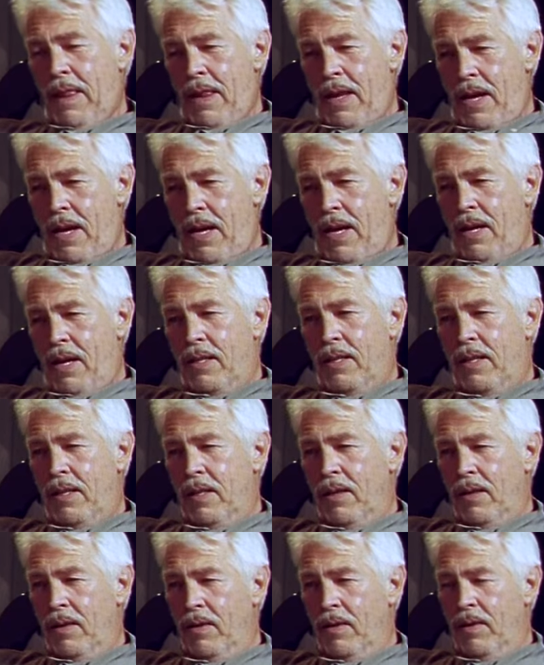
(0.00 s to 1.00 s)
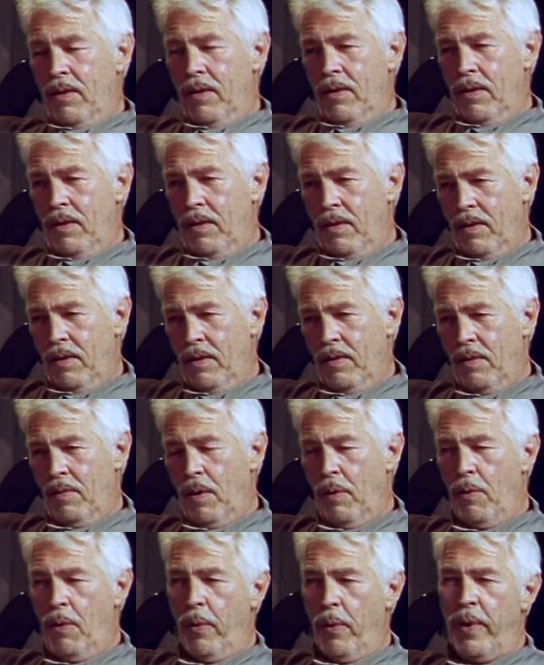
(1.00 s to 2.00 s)
I guess,
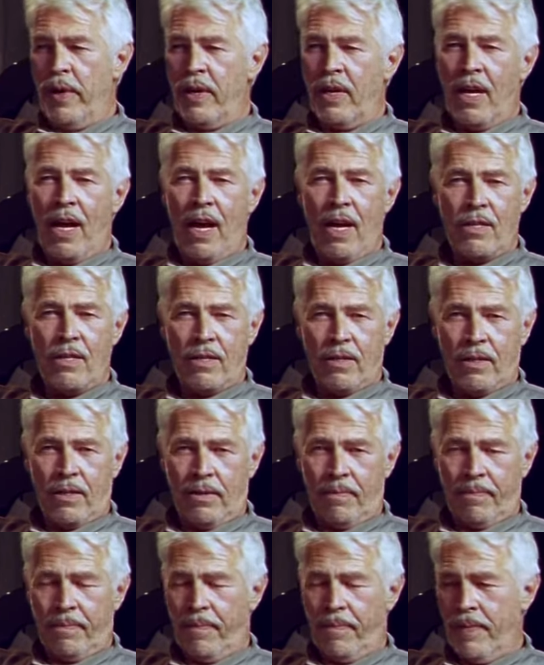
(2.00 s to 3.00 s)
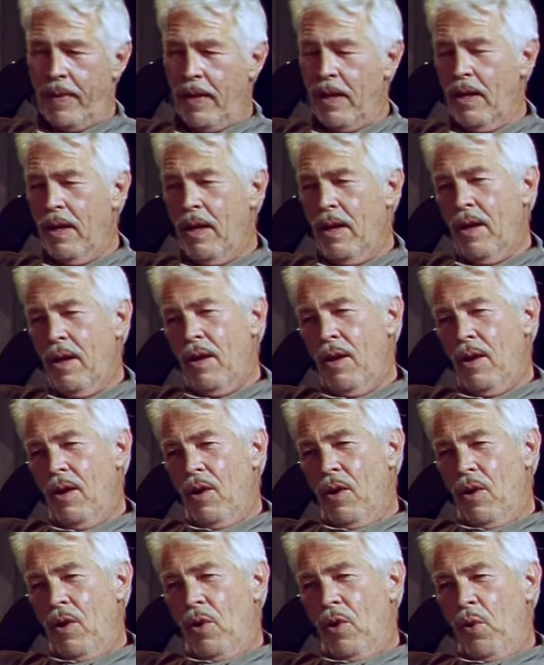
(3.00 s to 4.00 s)
well, we were in Castle.
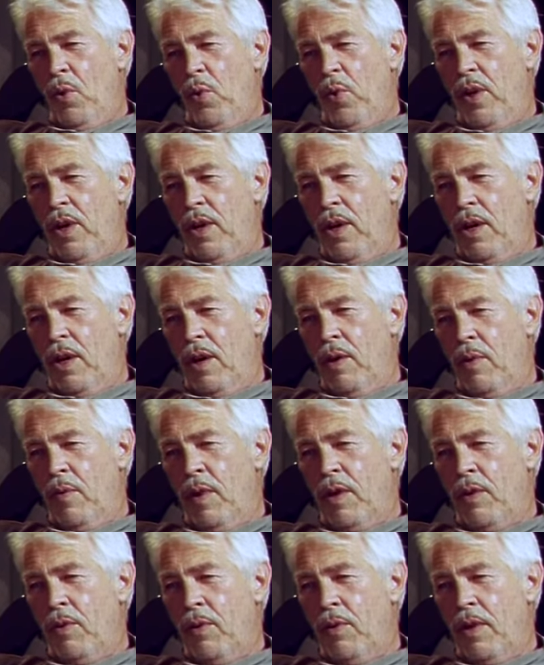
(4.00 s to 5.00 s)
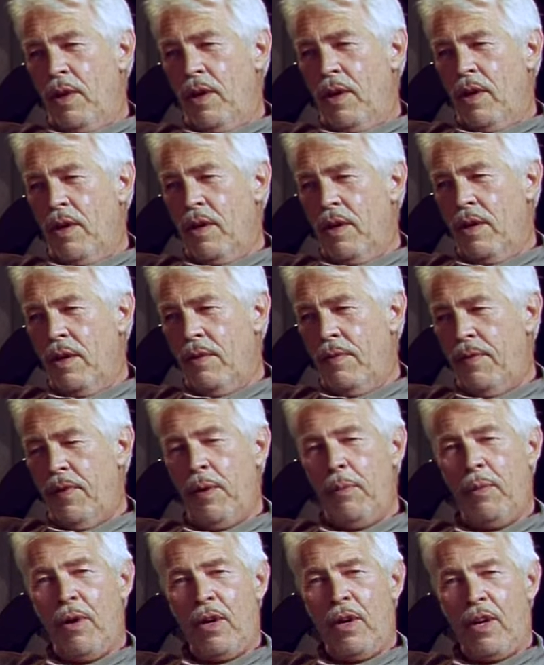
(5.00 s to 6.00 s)
We went through the
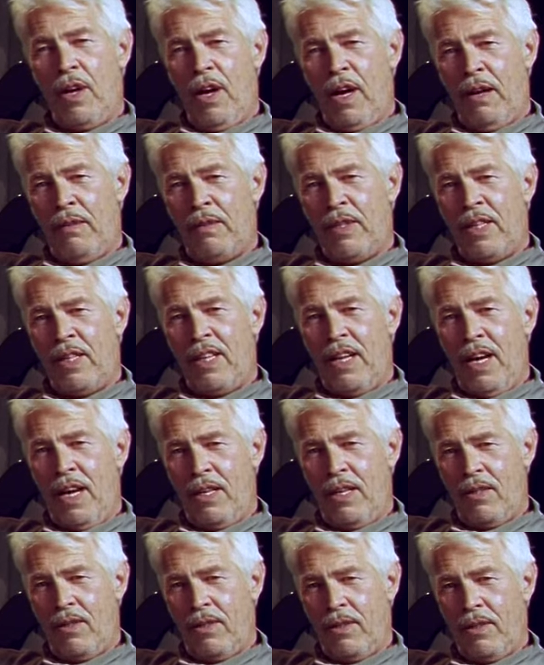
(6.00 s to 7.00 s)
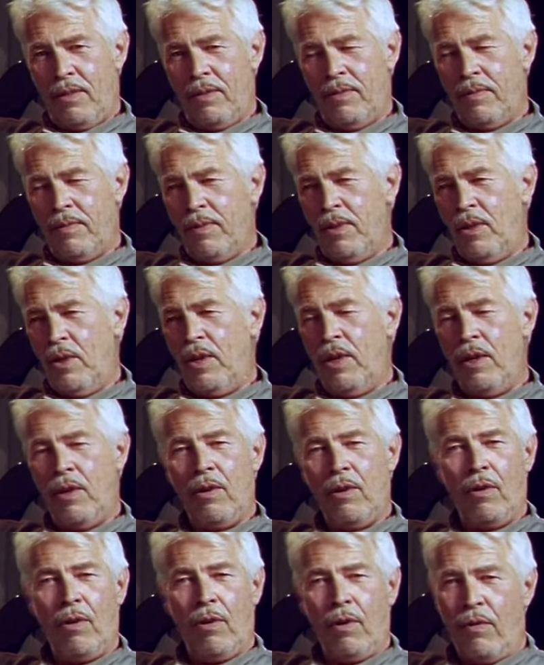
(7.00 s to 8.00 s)
film archives at Castle, looking
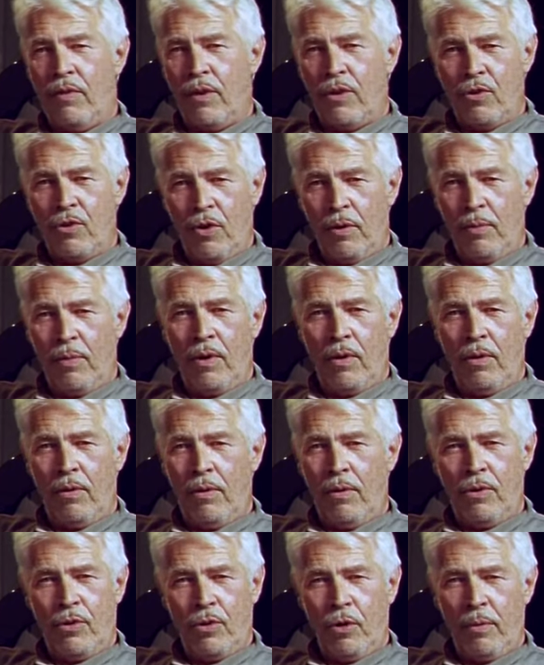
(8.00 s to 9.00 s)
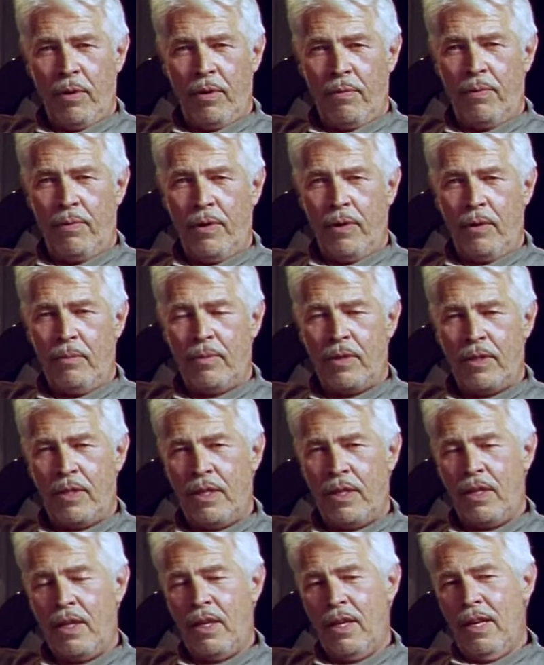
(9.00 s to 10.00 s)
at all of the German, old German films,
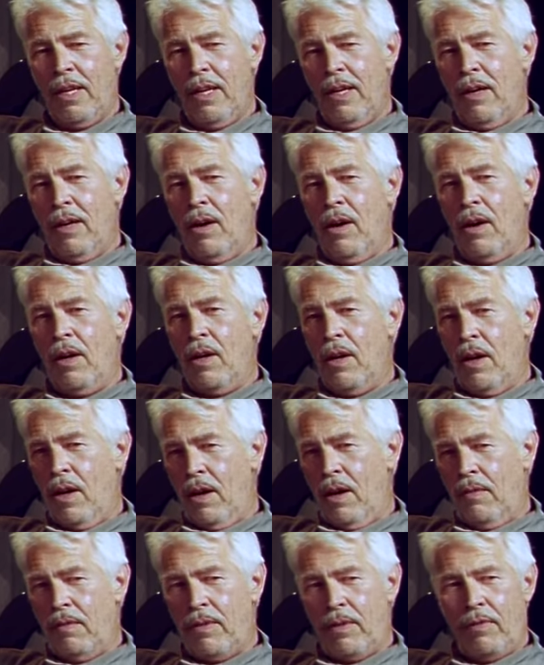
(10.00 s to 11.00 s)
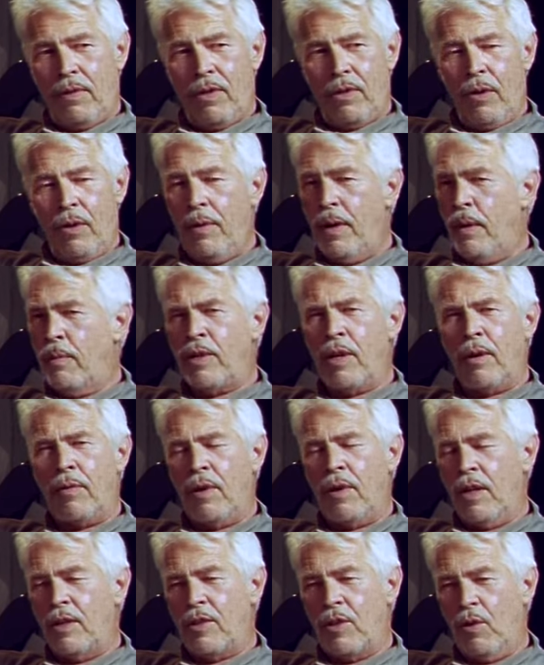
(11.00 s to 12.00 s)
the archives of the German. There was a,
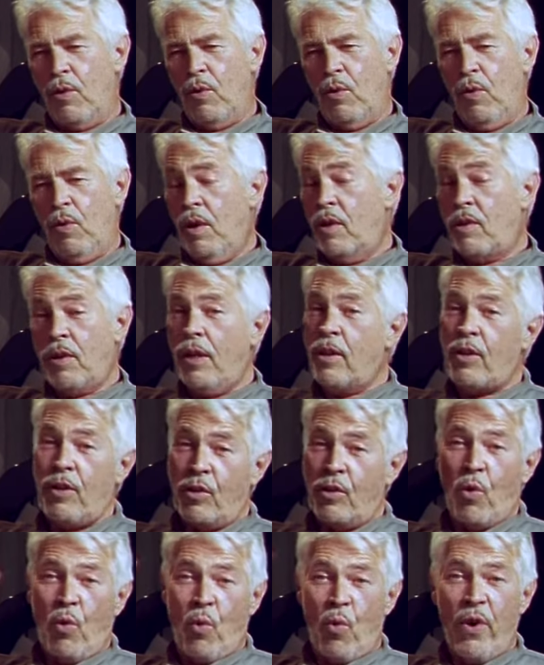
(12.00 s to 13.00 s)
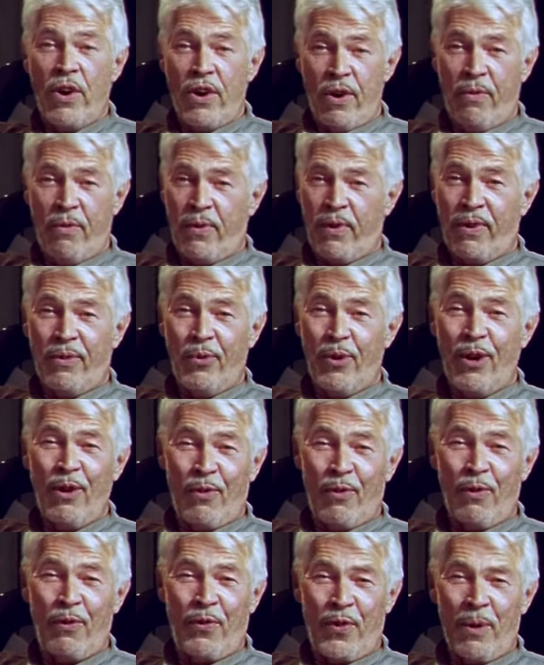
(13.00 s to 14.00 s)
it's a wonderful,
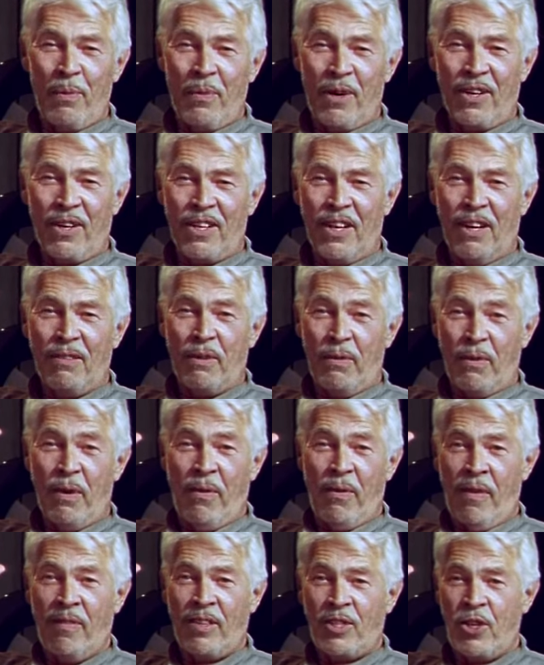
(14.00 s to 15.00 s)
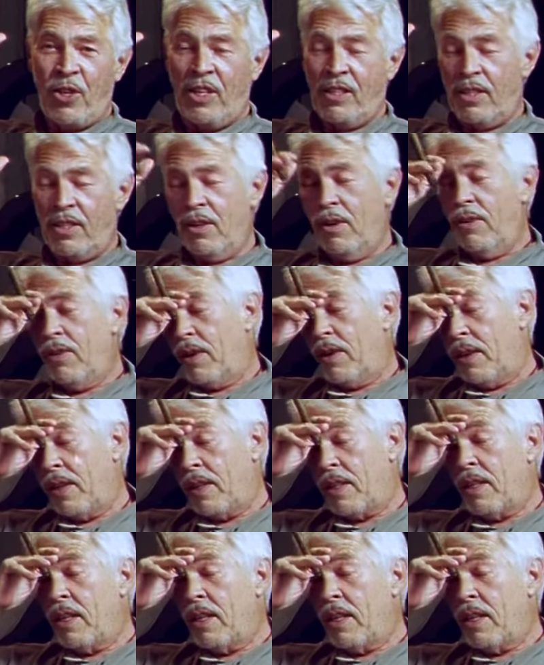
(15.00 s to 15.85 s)
wonderful film archive. If you ever have a chance to go there,